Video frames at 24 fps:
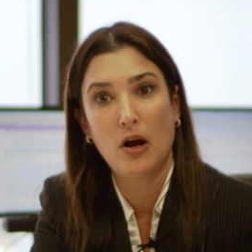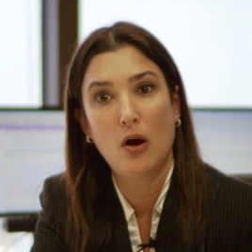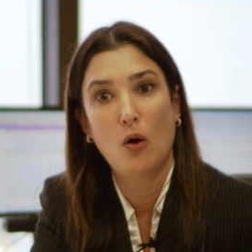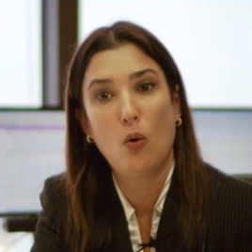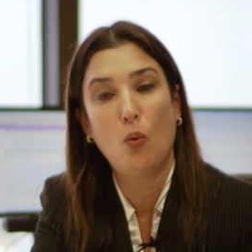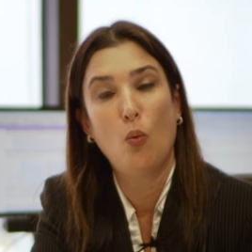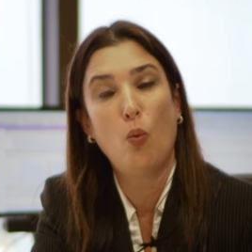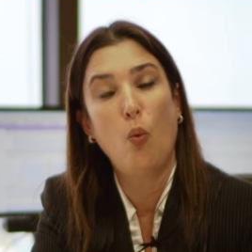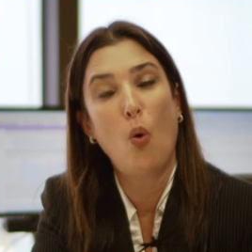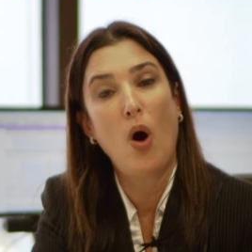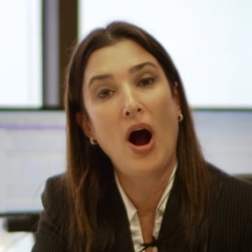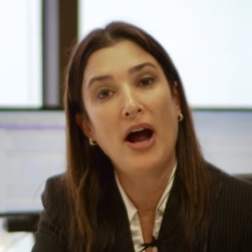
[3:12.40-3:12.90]

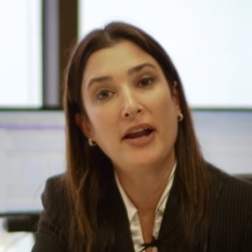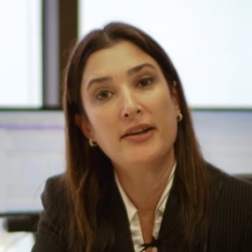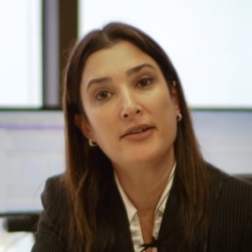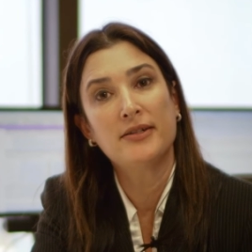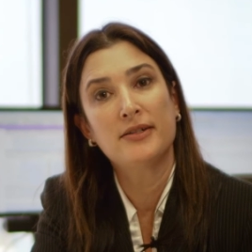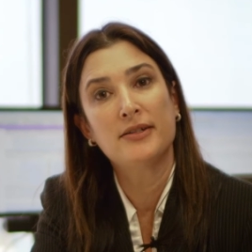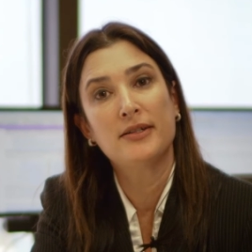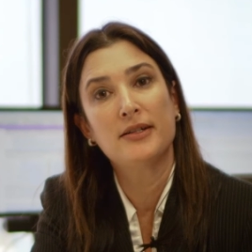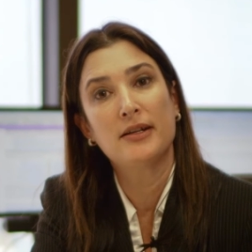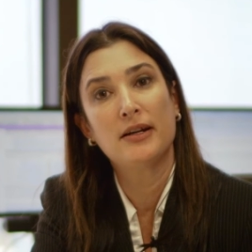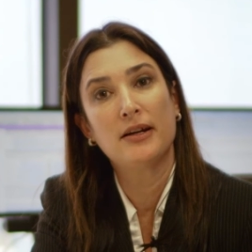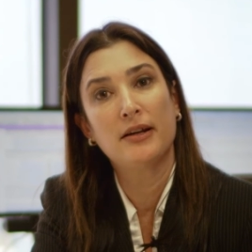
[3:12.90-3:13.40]

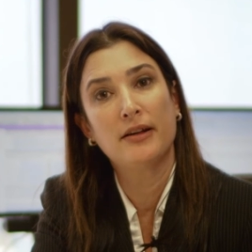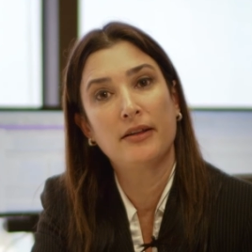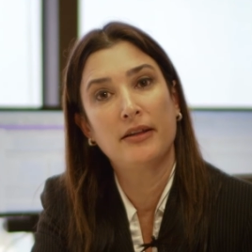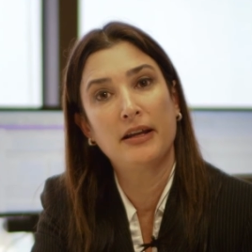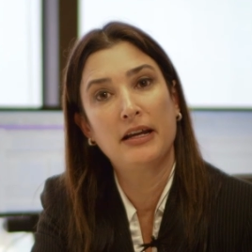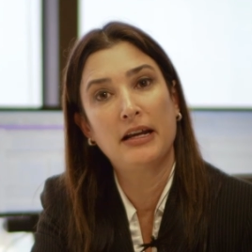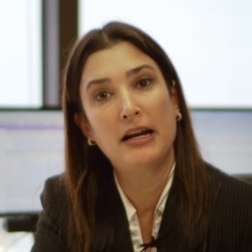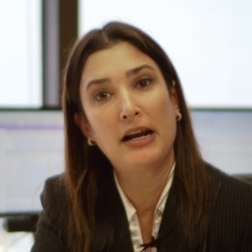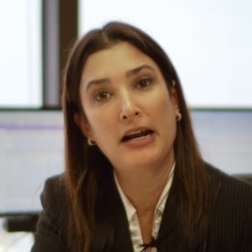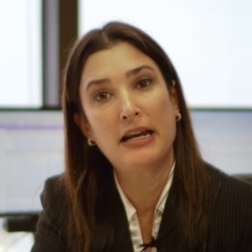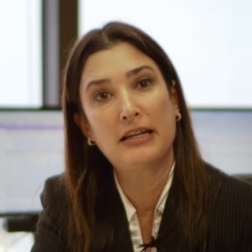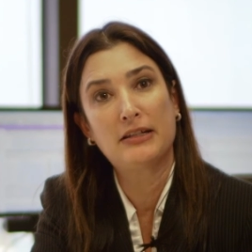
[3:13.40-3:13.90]
Once the
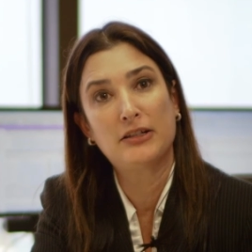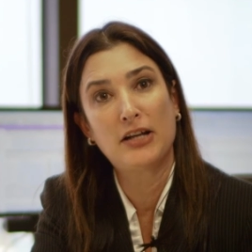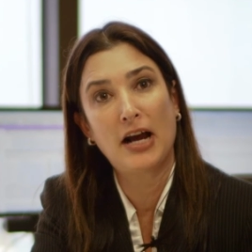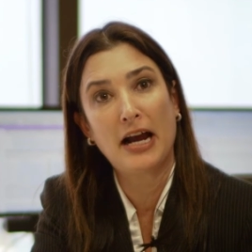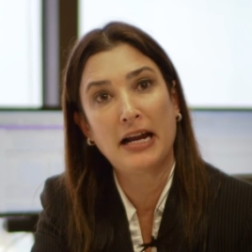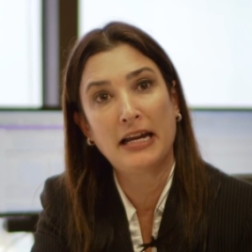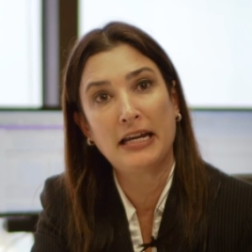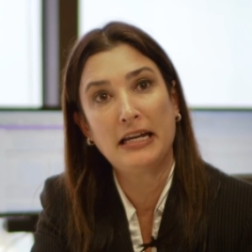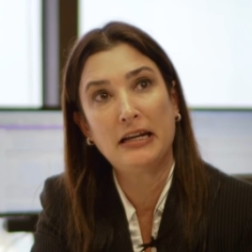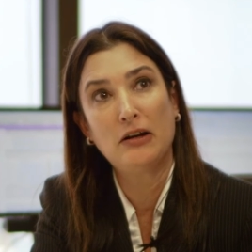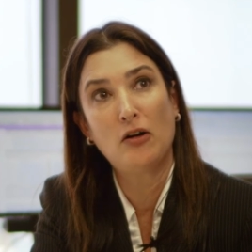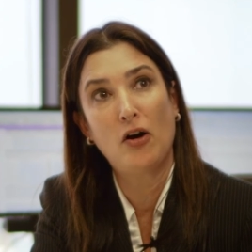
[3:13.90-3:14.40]

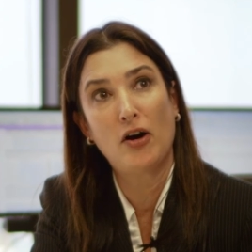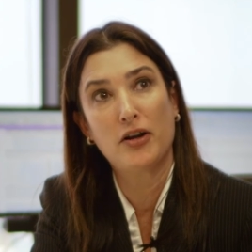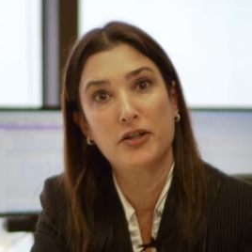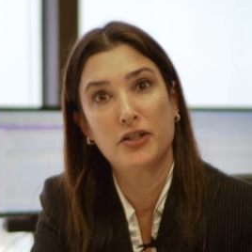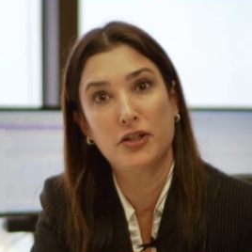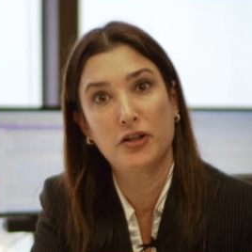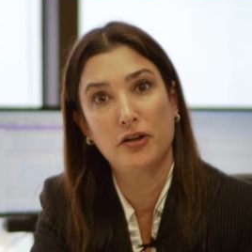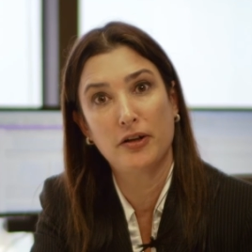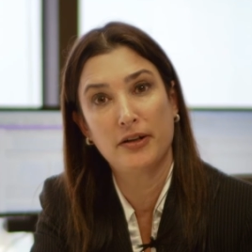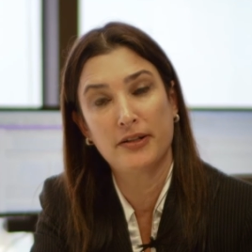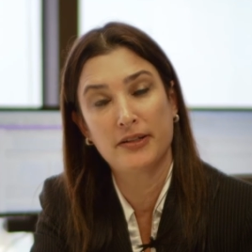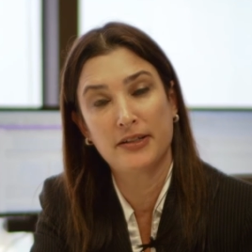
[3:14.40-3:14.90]
Kentucky
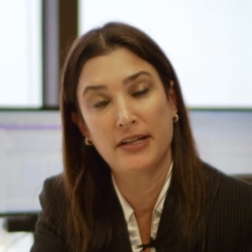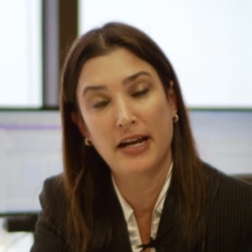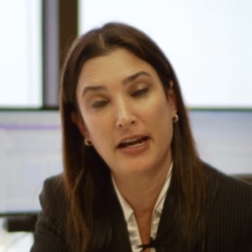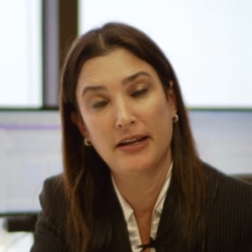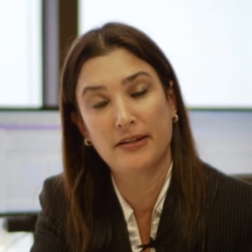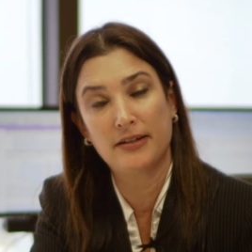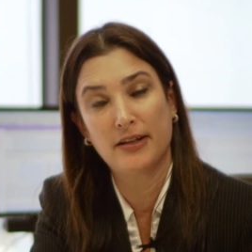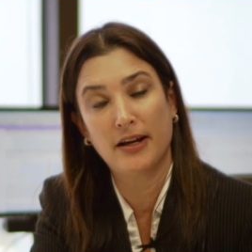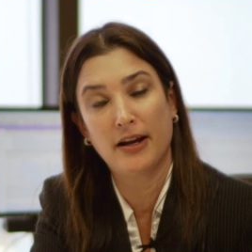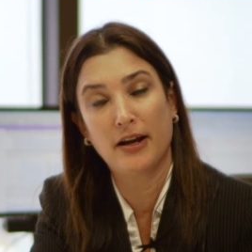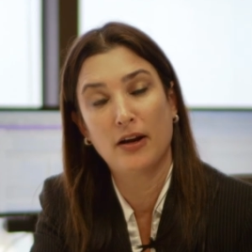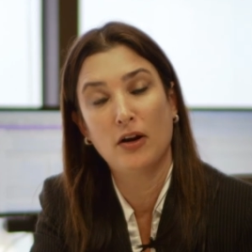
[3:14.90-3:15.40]
Consular
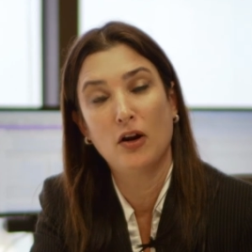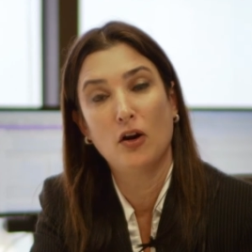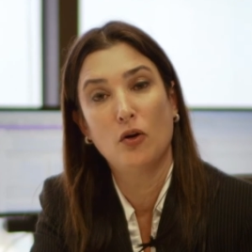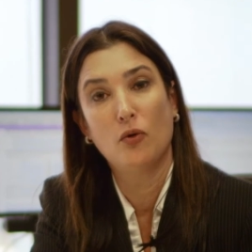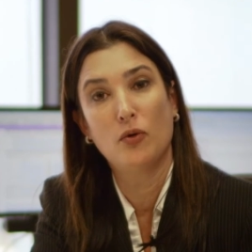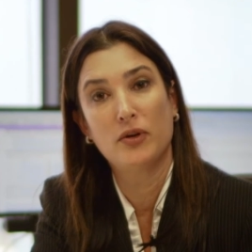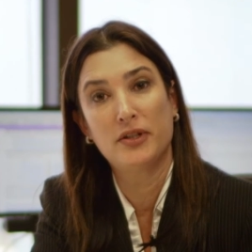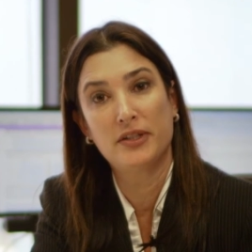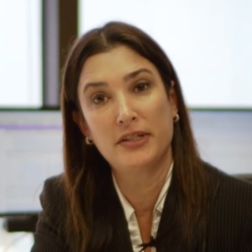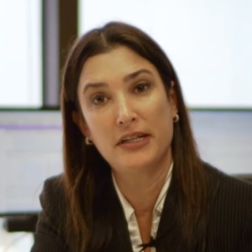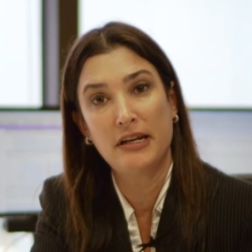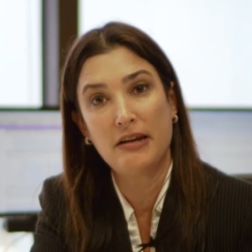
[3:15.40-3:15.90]
Center
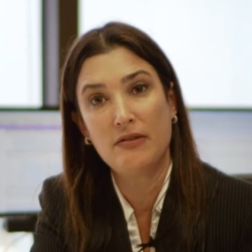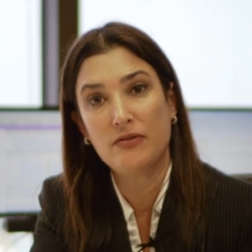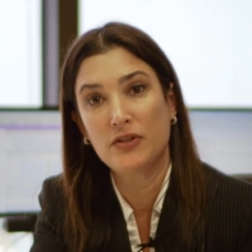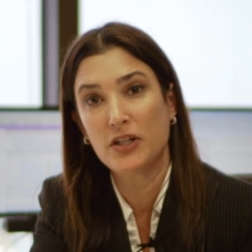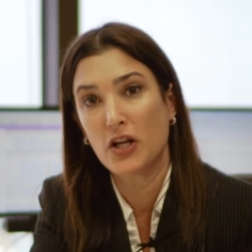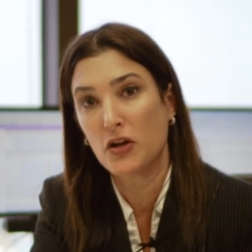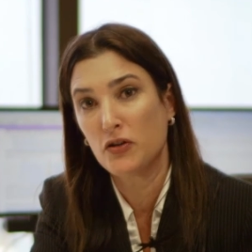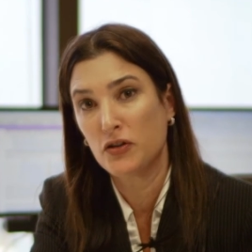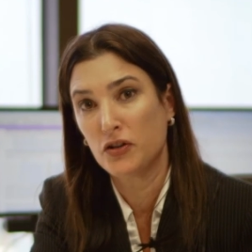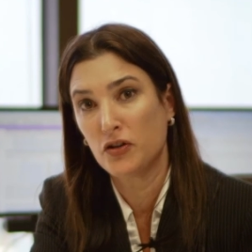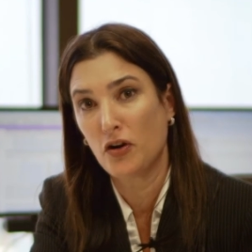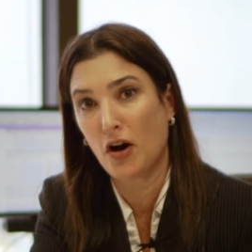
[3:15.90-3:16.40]
receives
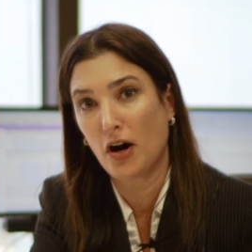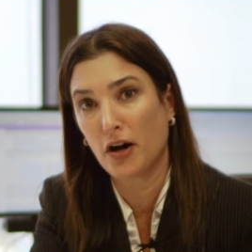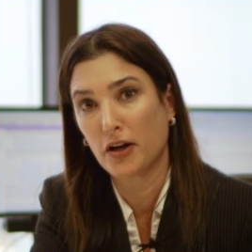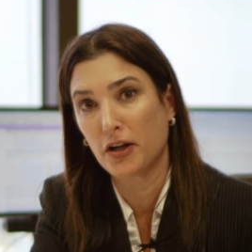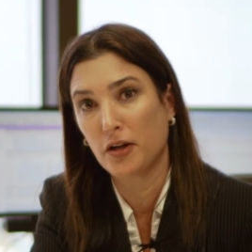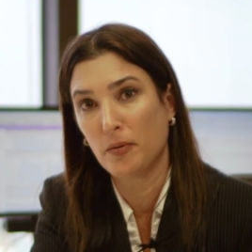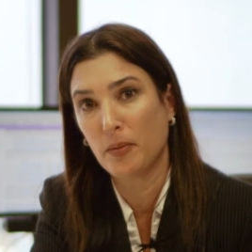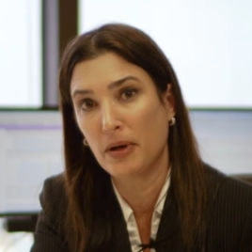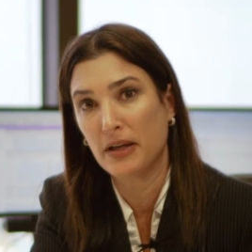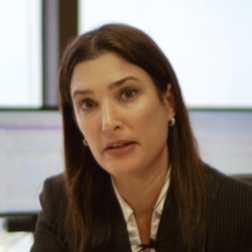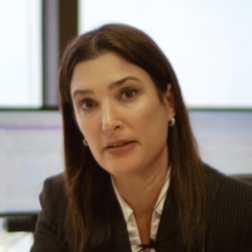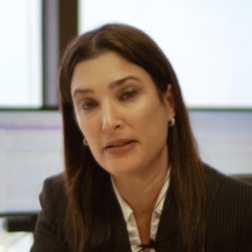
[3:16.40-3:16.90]
those
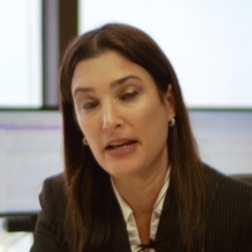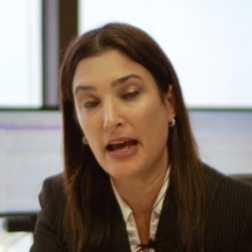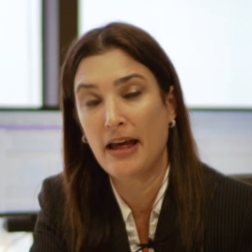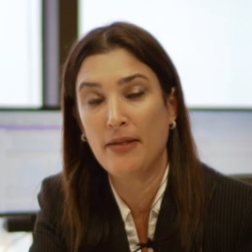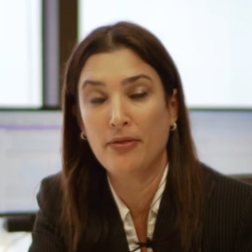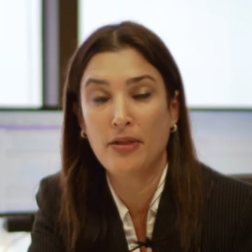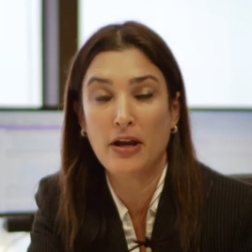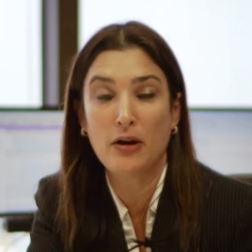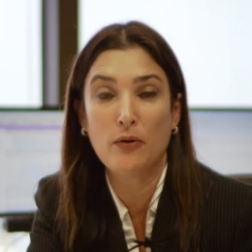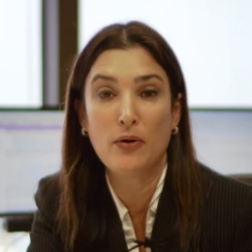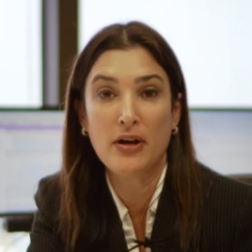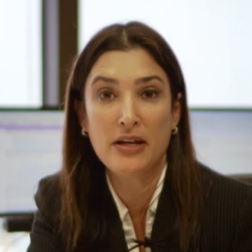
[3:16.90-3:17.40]
documents and
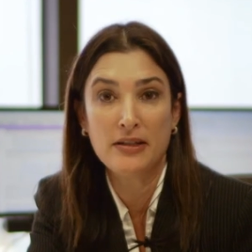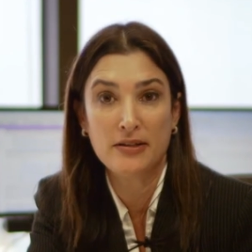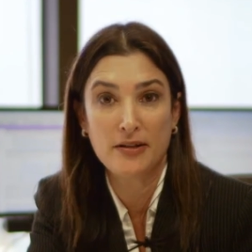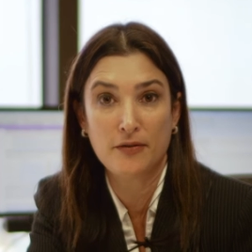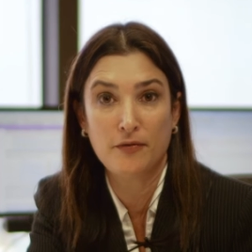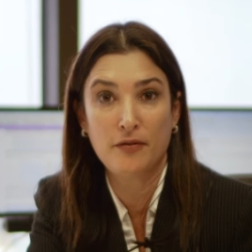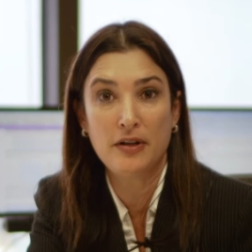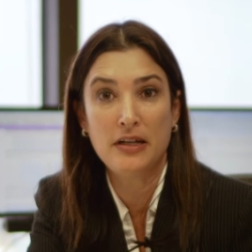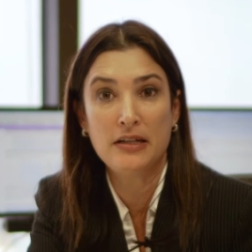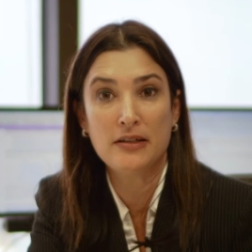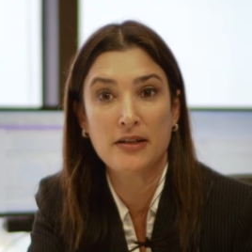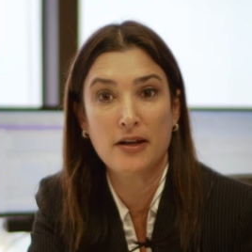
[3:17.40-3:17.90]
there is a
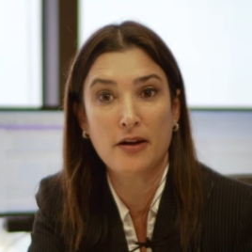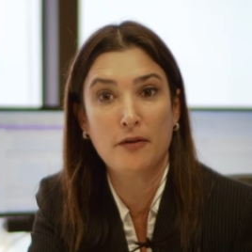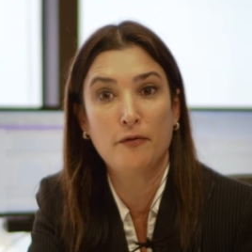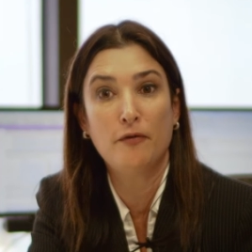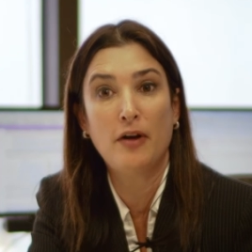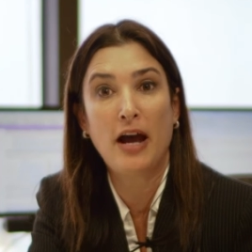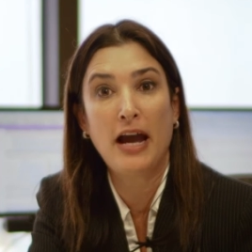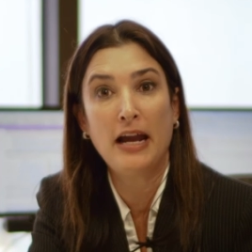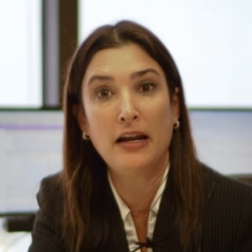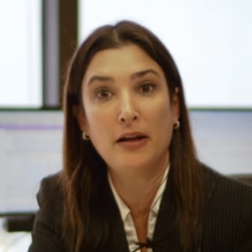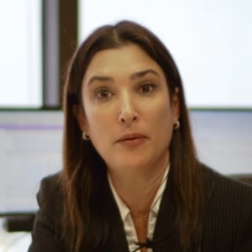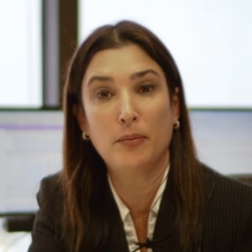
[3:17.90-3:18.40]
visa
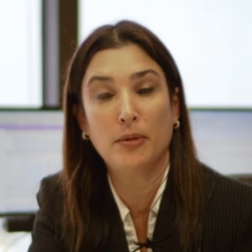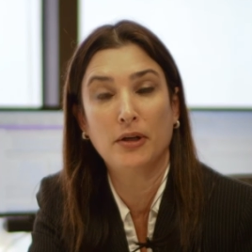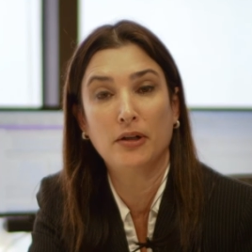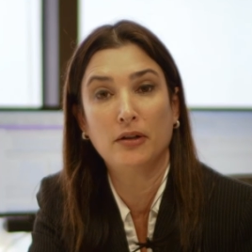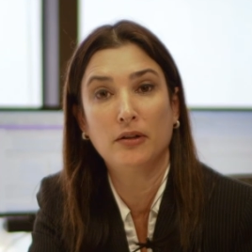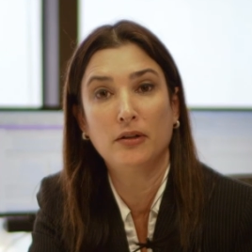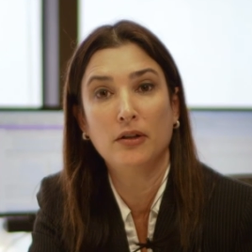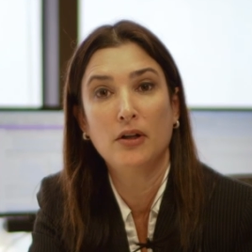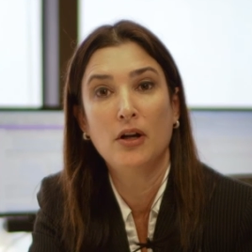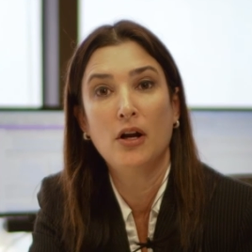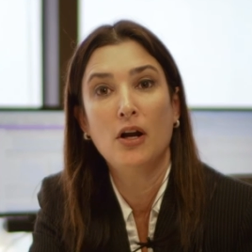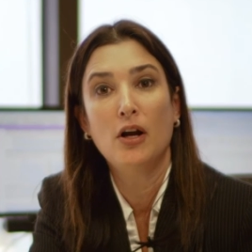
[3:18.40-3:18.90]
available,